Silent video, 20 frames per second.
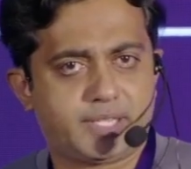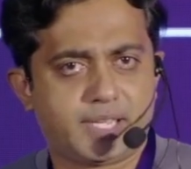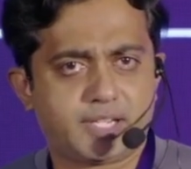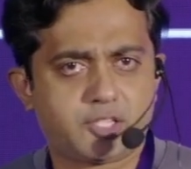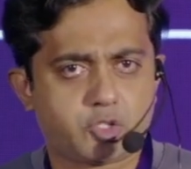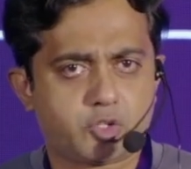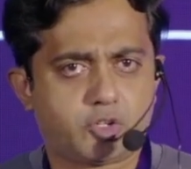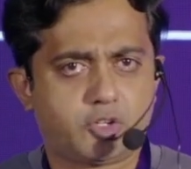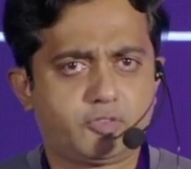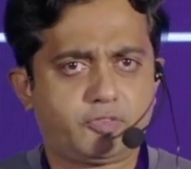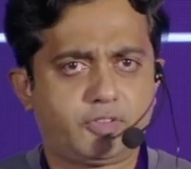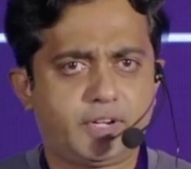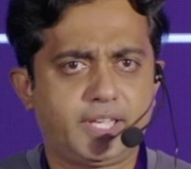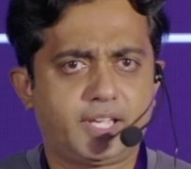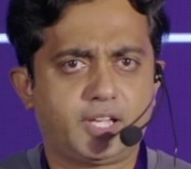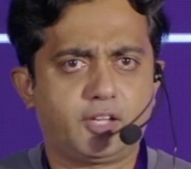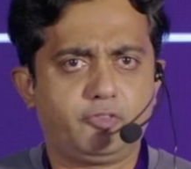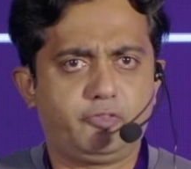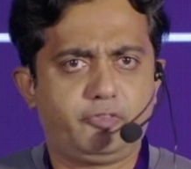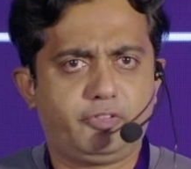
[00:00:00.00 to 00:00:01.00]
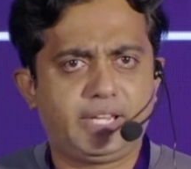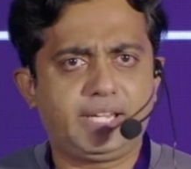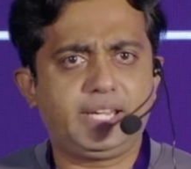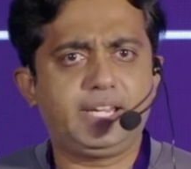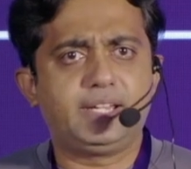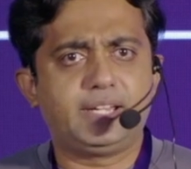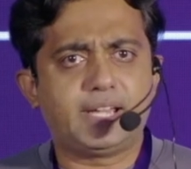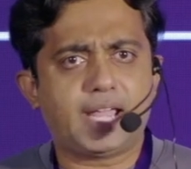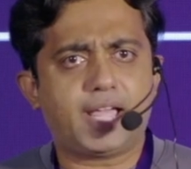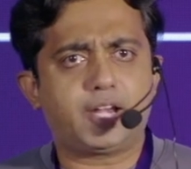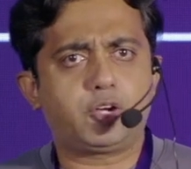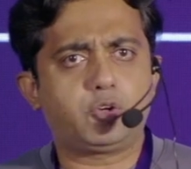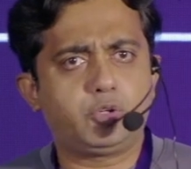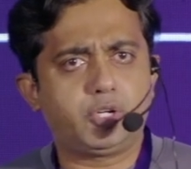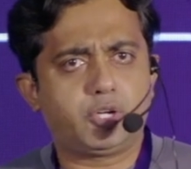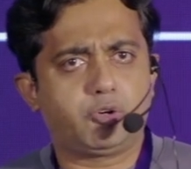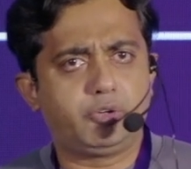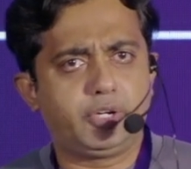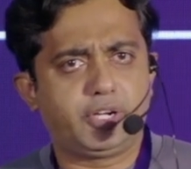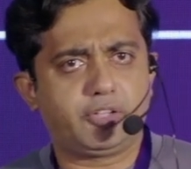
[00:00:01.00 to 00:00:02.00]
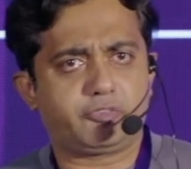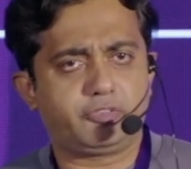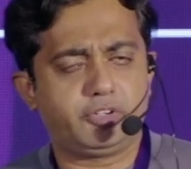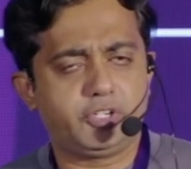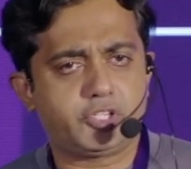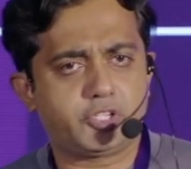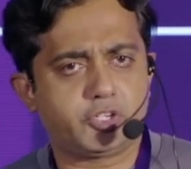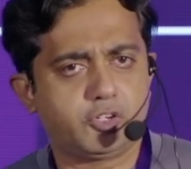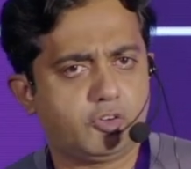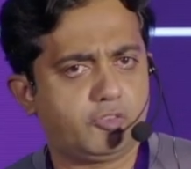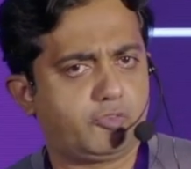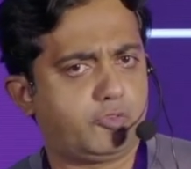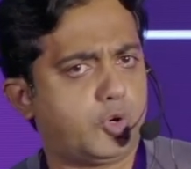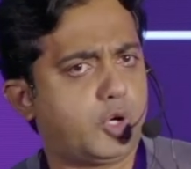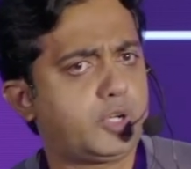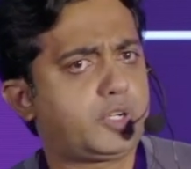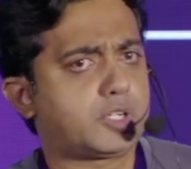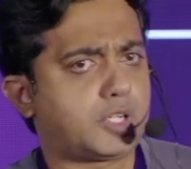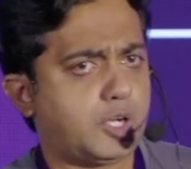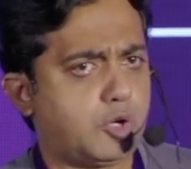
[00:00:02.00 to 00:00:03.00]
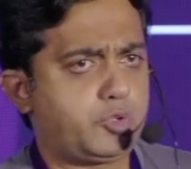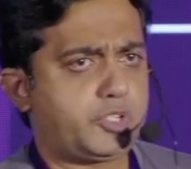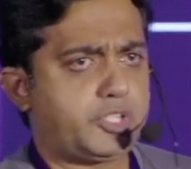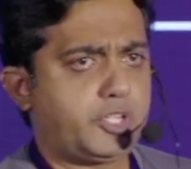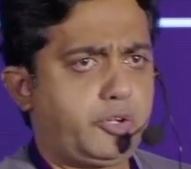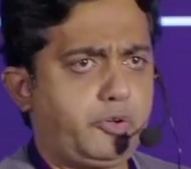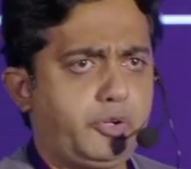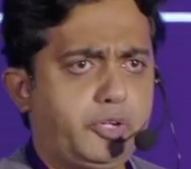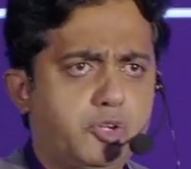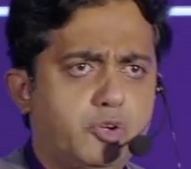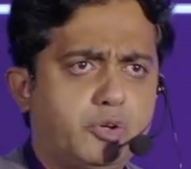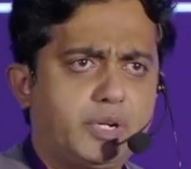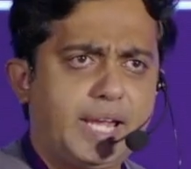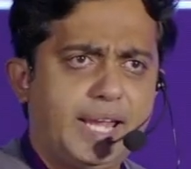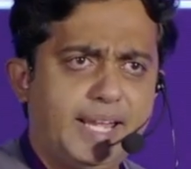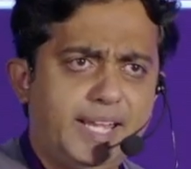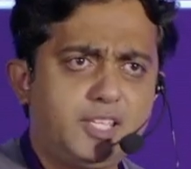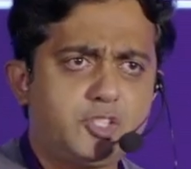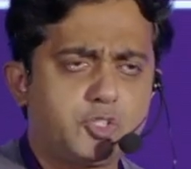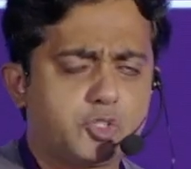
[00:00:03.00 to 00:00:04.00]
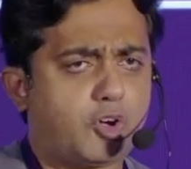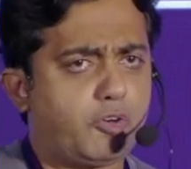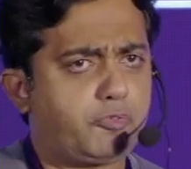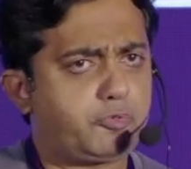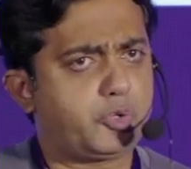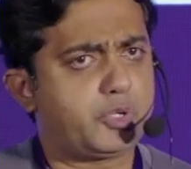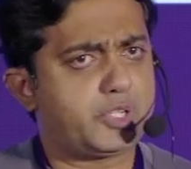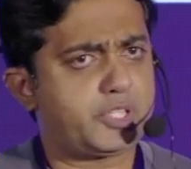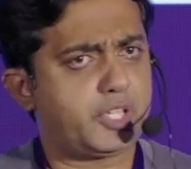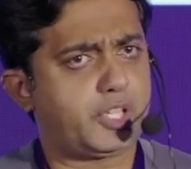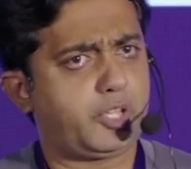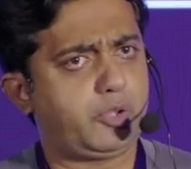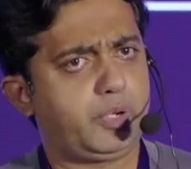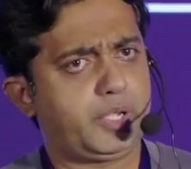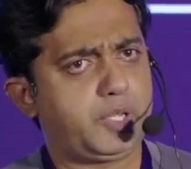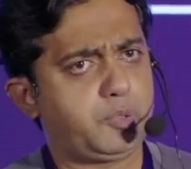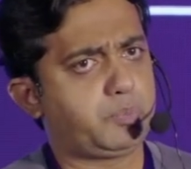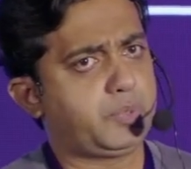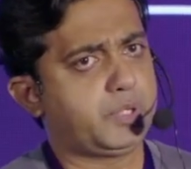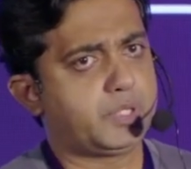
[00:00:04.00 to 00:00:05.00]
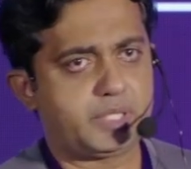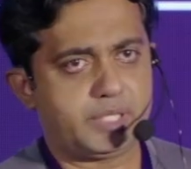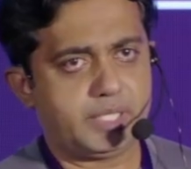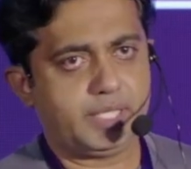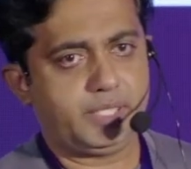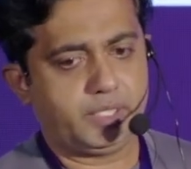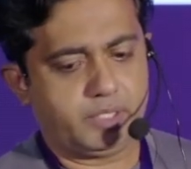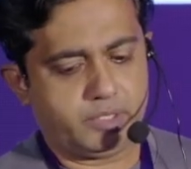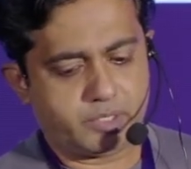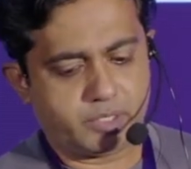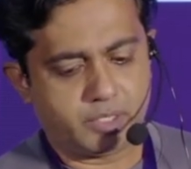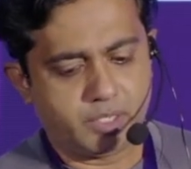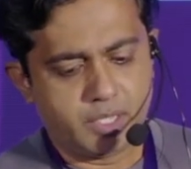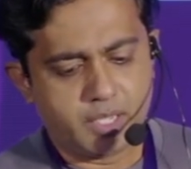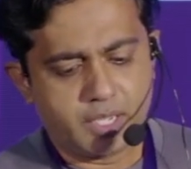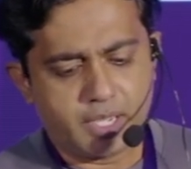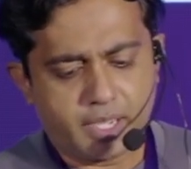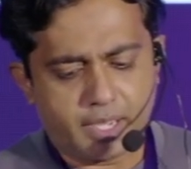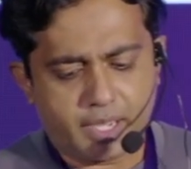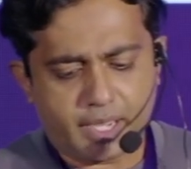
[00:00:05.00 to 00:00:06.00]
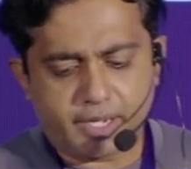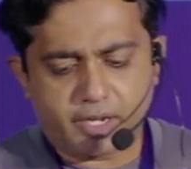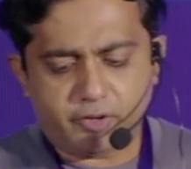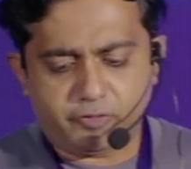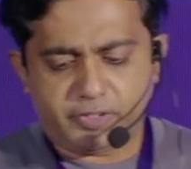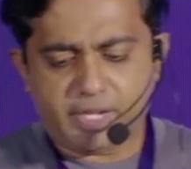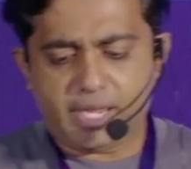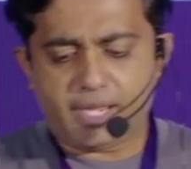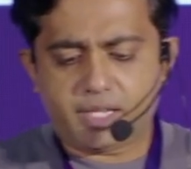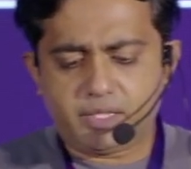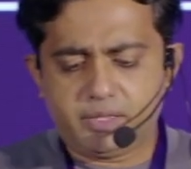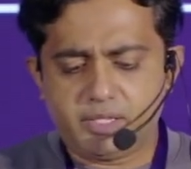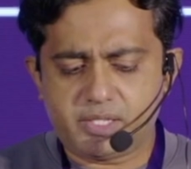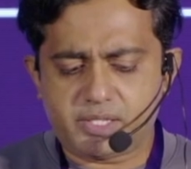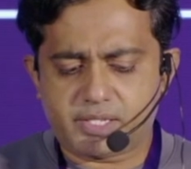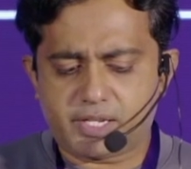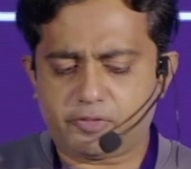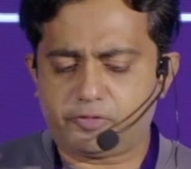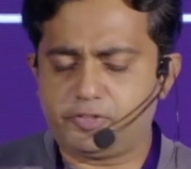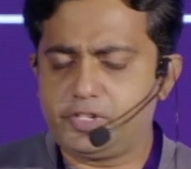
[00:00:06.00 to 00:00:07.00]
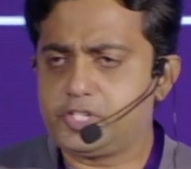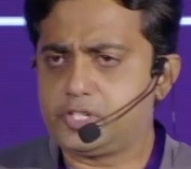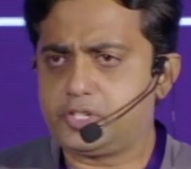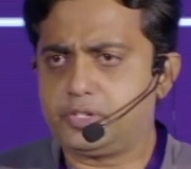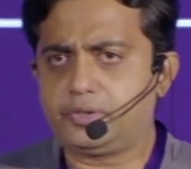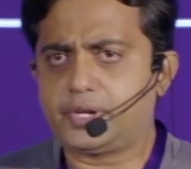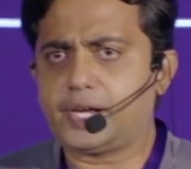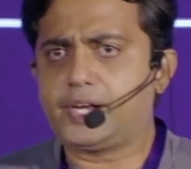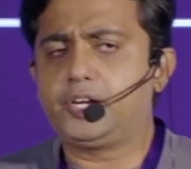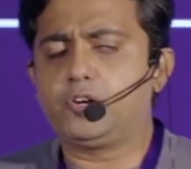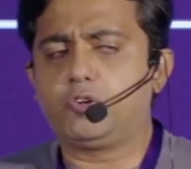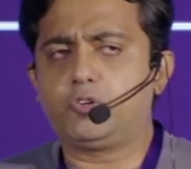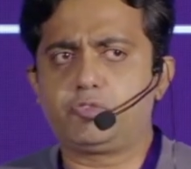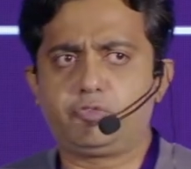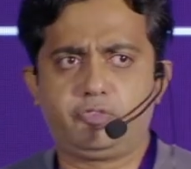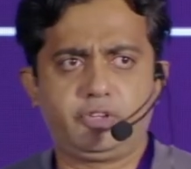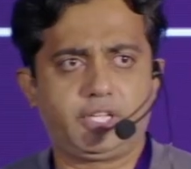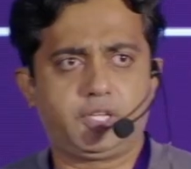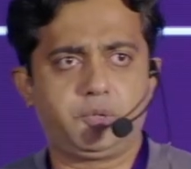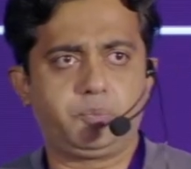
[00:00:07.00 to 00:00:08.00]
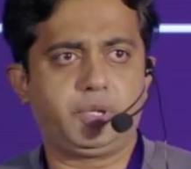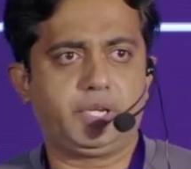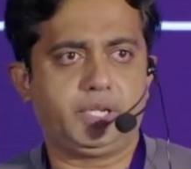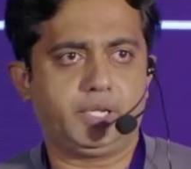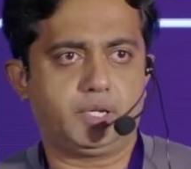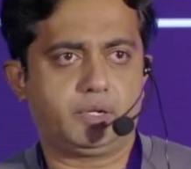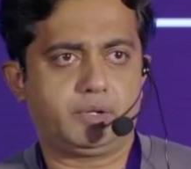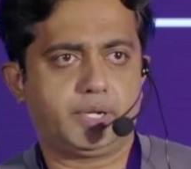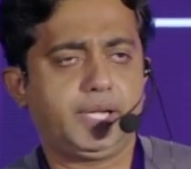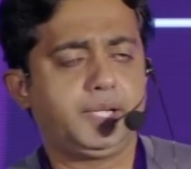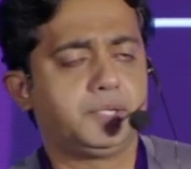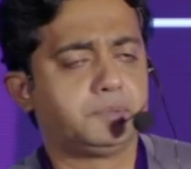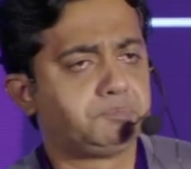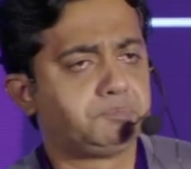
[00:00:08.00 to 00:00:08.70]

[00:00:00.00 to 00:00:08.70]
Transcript: sort of like a very narrowed down definition of what cloud security or any software security per se is. And I've taken this definition right out of Wikipedia, right?